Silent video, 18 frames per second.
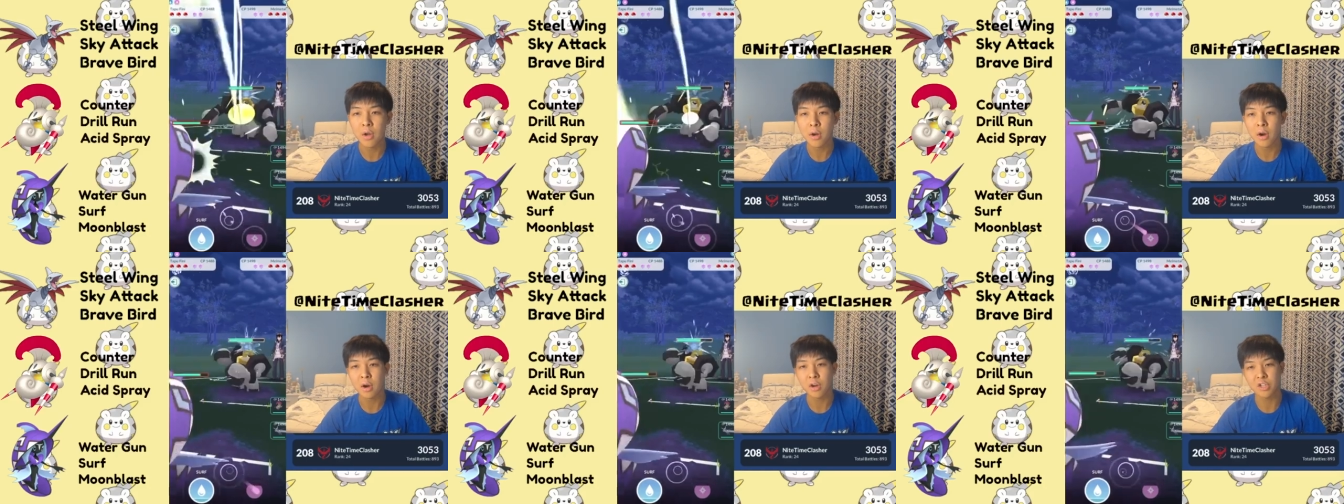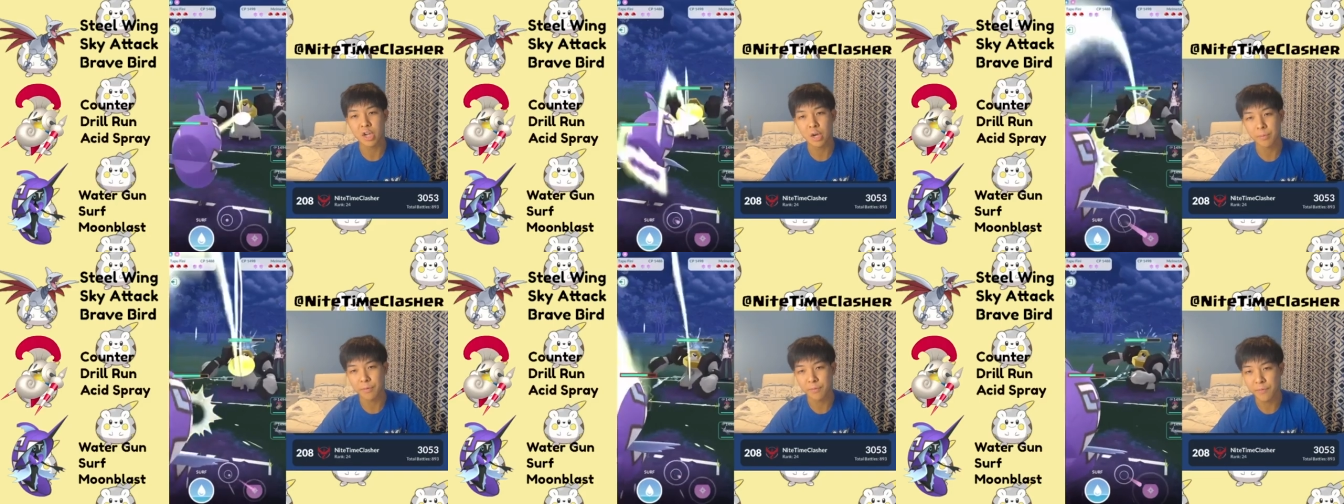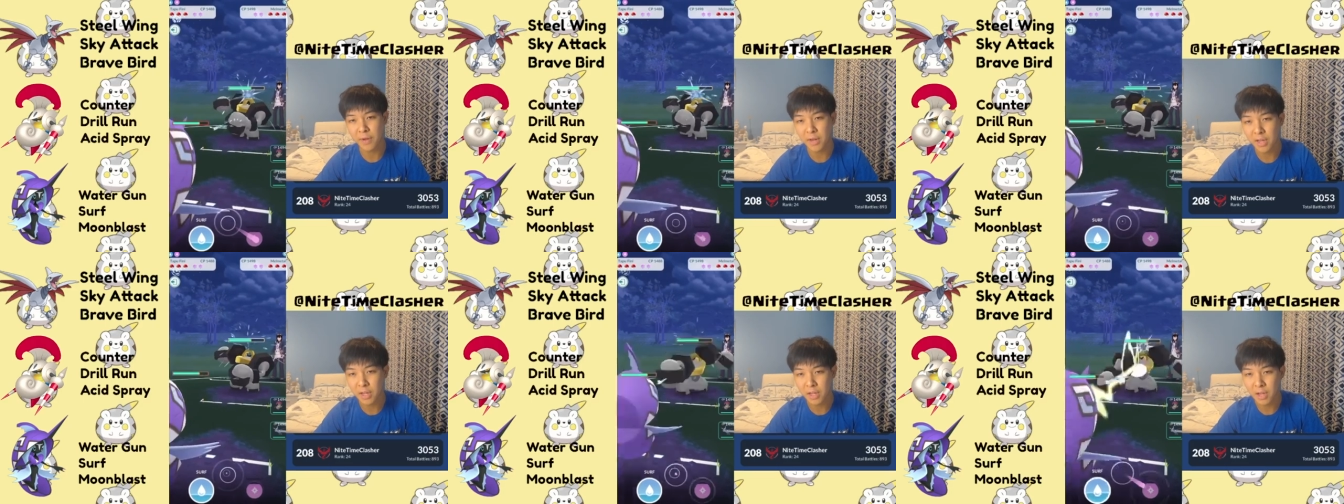our Tapu
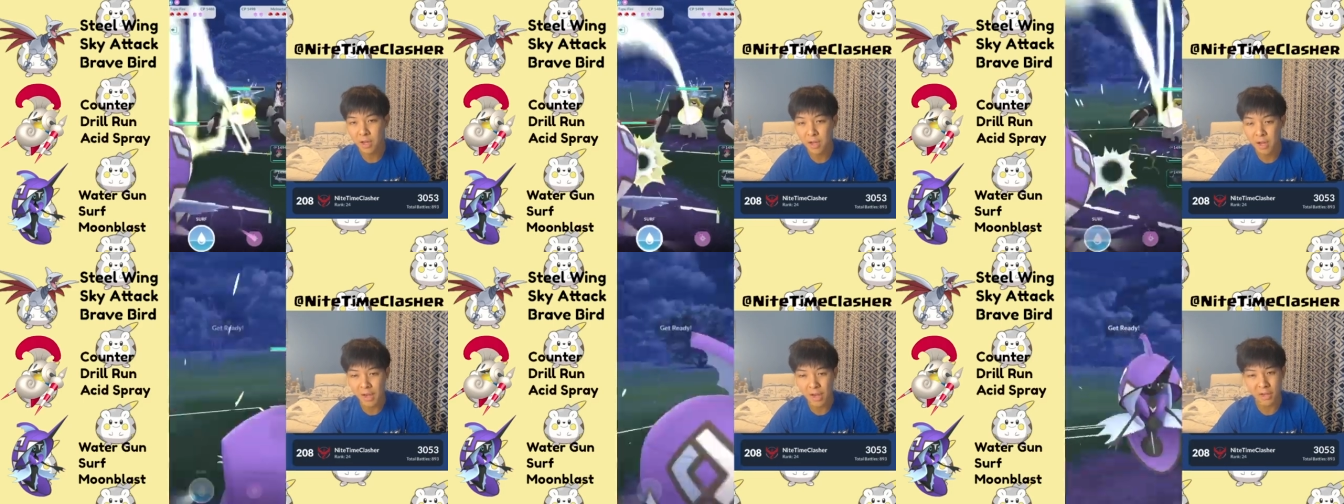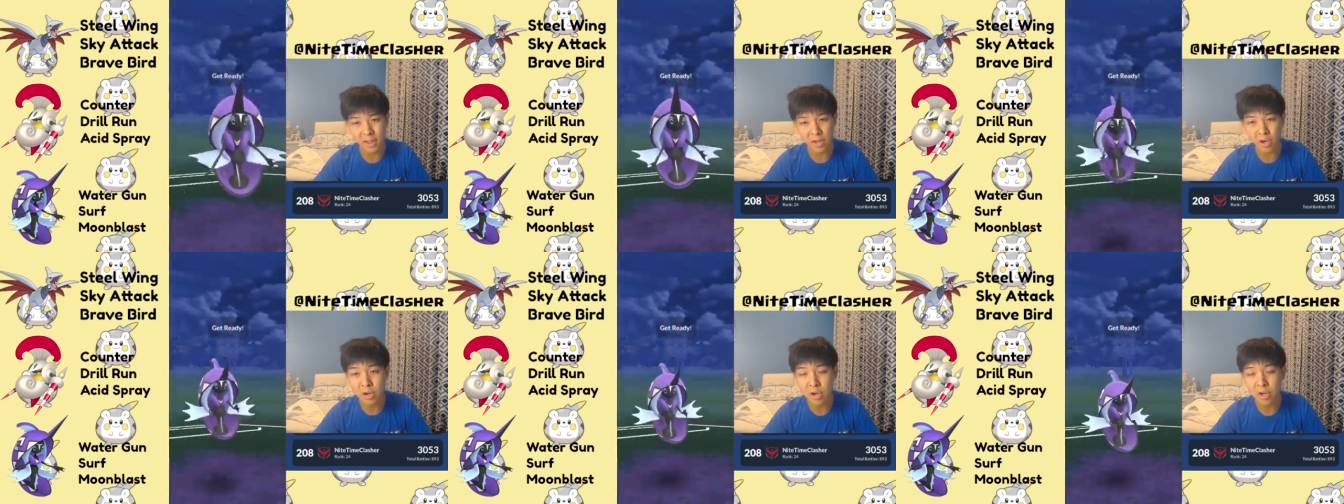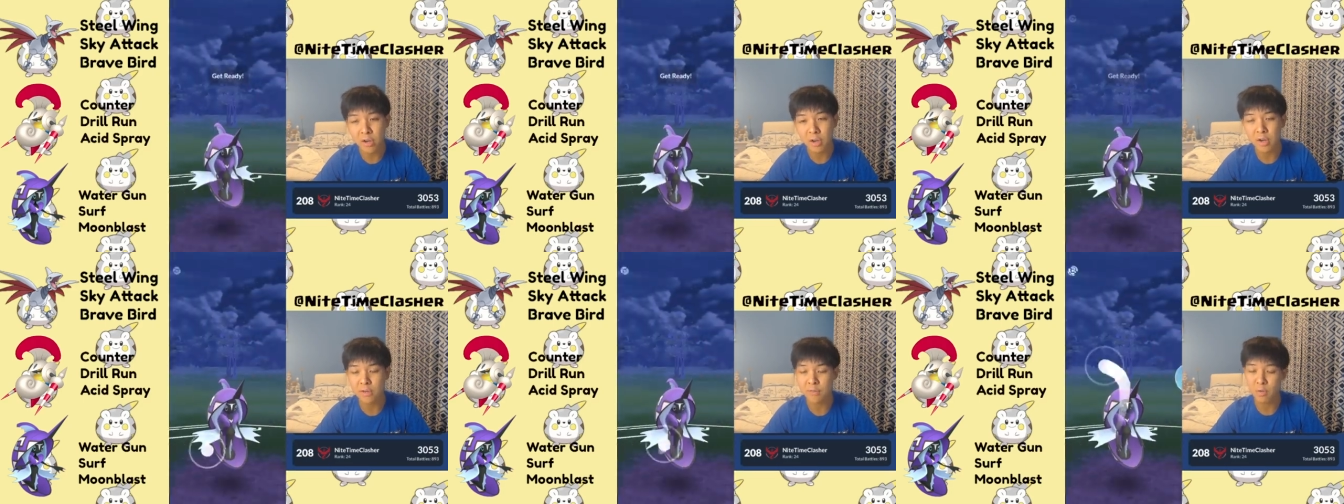Fini, and they
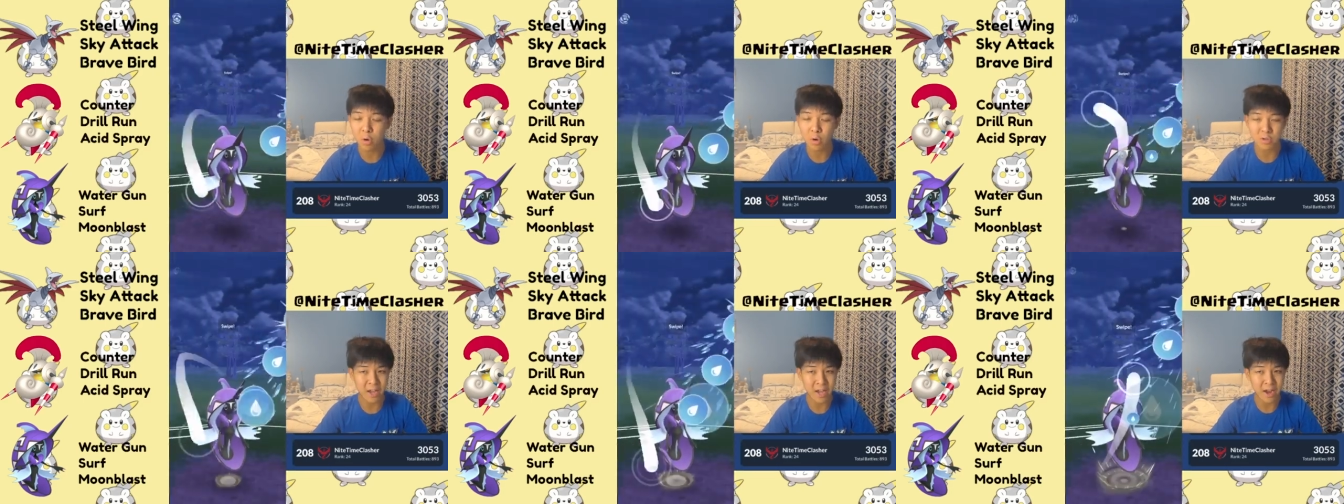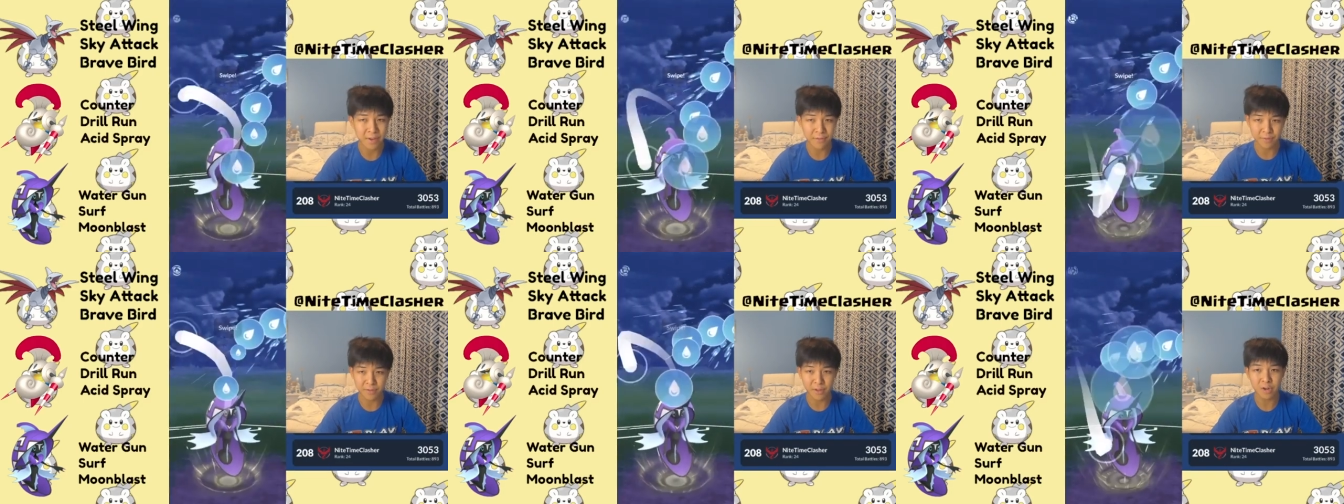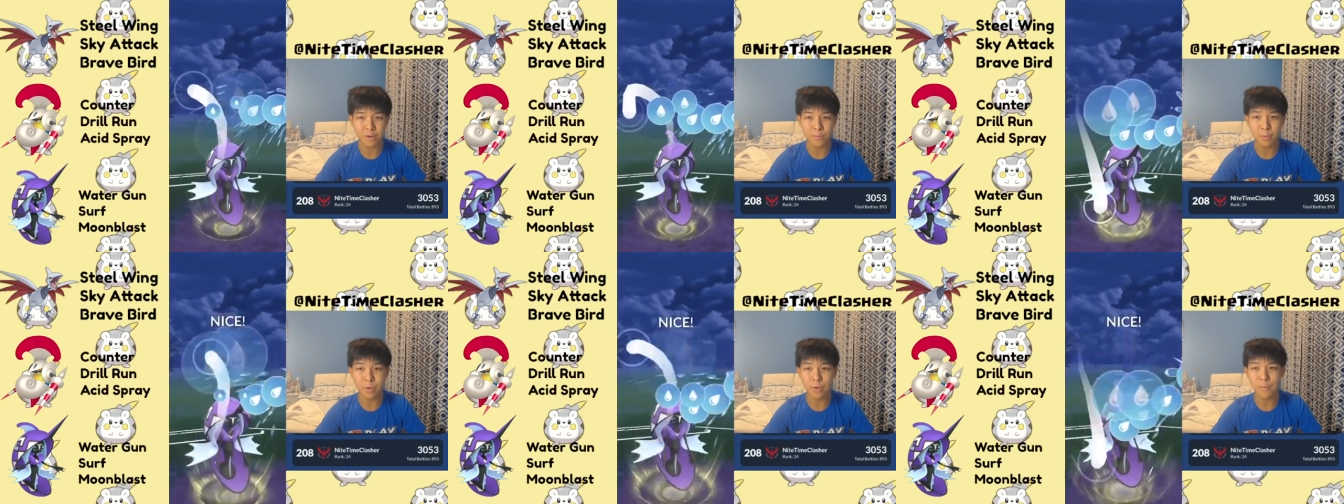could, of course, have
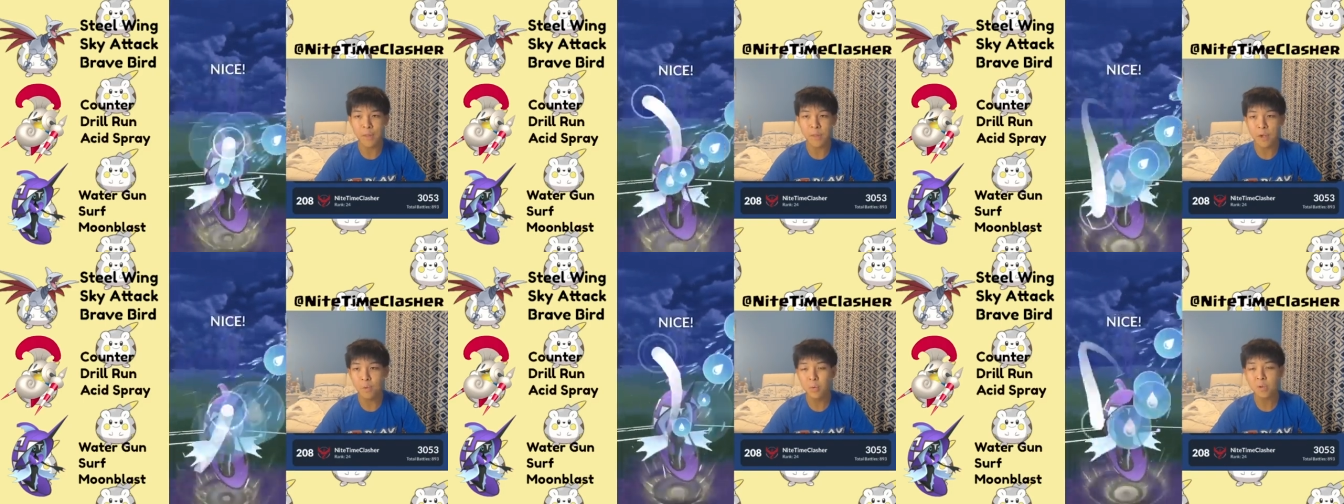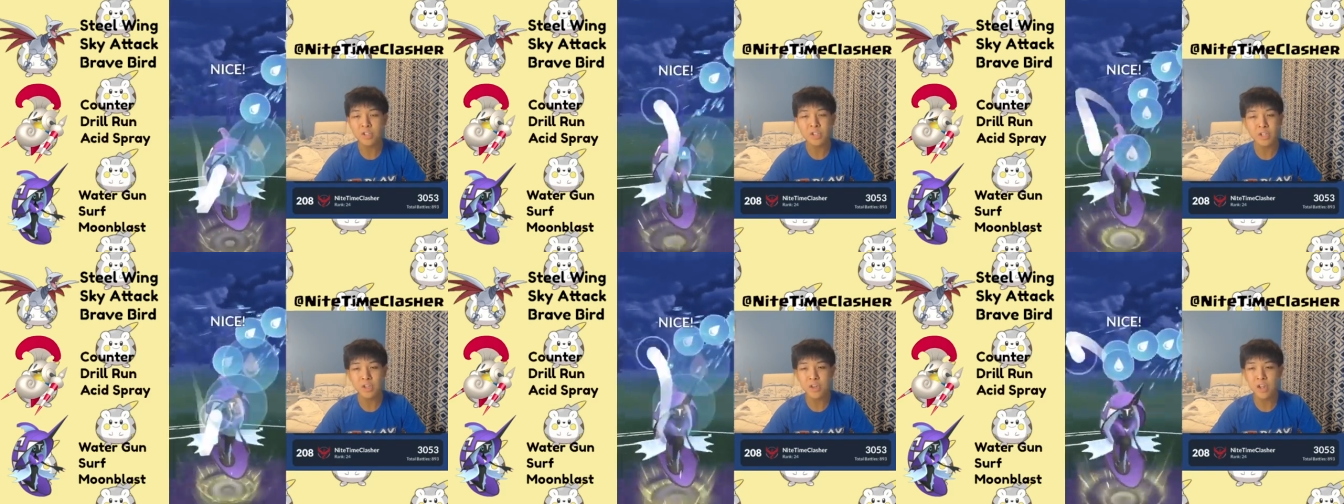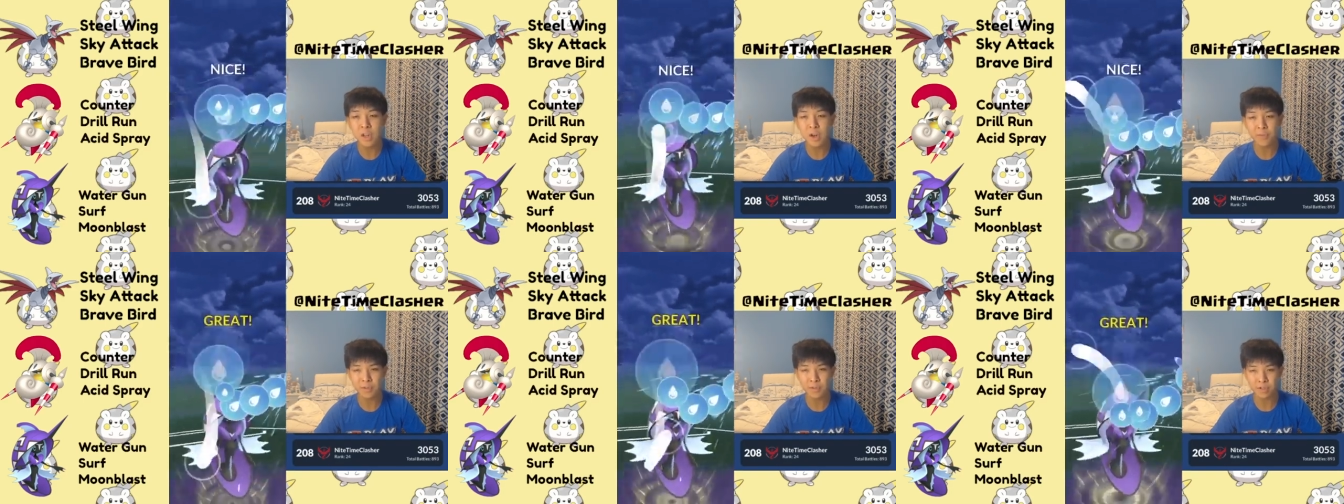Thunderbolt. We're just going to
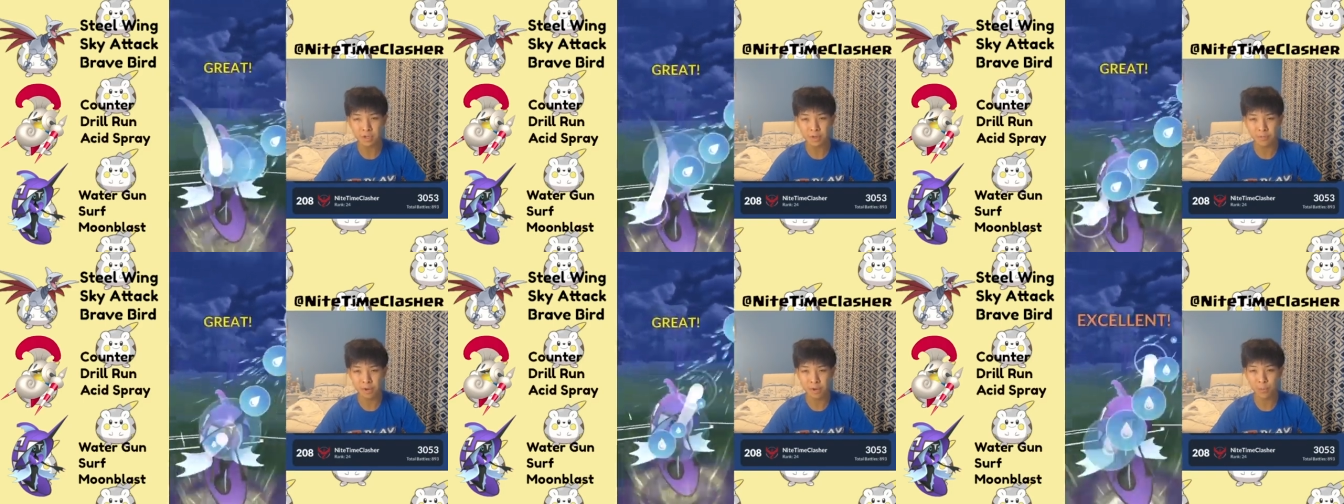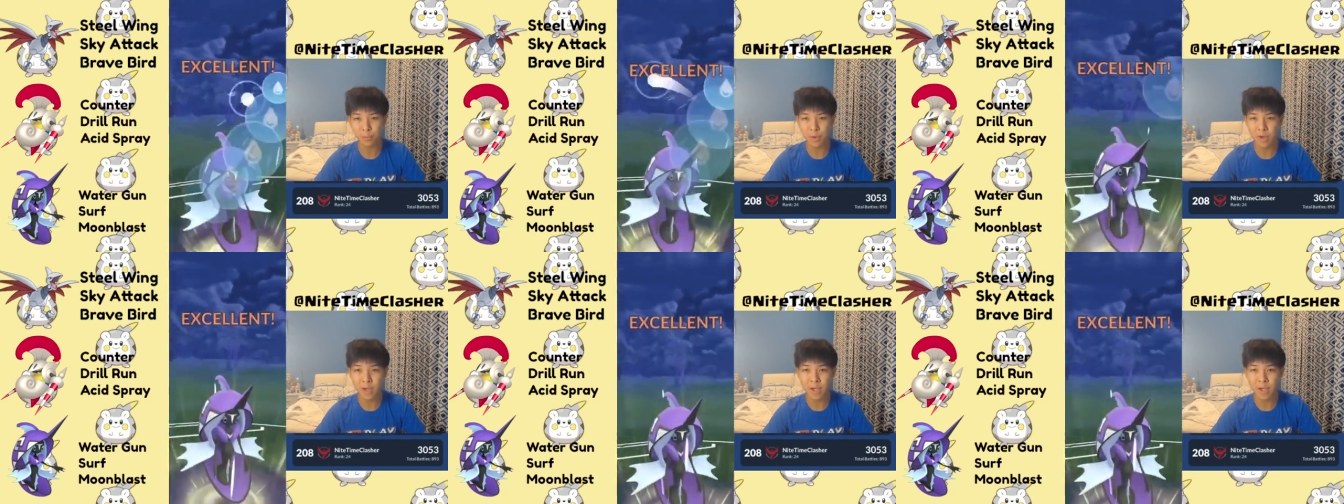get off the Surf right away.